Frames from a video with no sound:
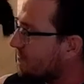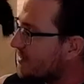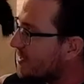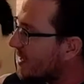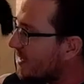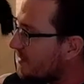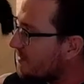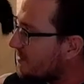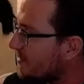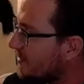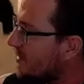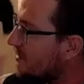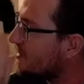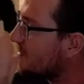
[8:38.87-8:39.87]
That
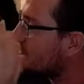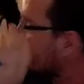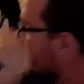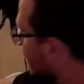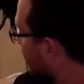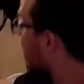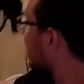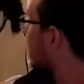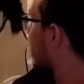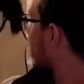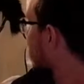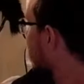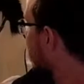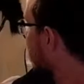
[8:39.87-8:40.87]
isn't
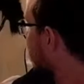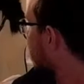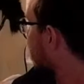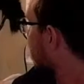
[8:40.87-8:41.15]
realistic, though.